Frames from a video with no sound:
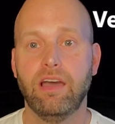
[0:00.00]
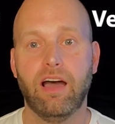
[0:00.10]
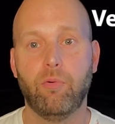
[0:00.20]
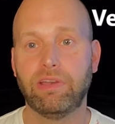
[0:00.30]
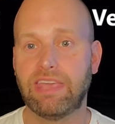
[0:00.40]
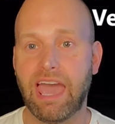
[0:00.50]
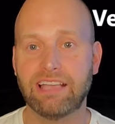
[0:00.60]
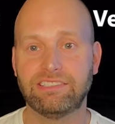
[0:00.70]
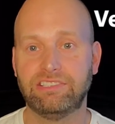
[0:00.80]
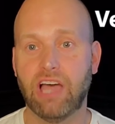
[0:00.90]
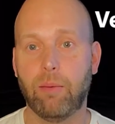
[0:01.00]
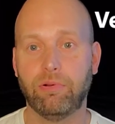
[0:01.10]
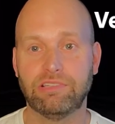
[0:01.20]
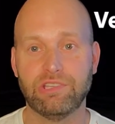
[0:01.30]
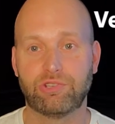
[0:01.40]
Uh, when gas
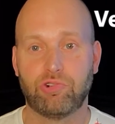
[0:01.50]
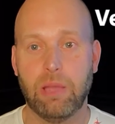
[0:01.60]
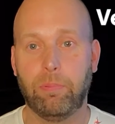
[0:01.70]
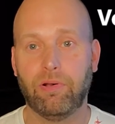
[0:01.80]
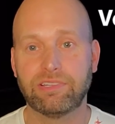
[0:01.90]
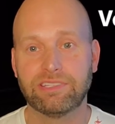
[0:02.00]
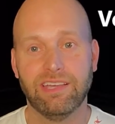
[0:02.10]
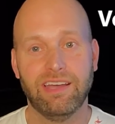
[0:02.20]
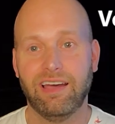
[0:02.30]
doubles and triples,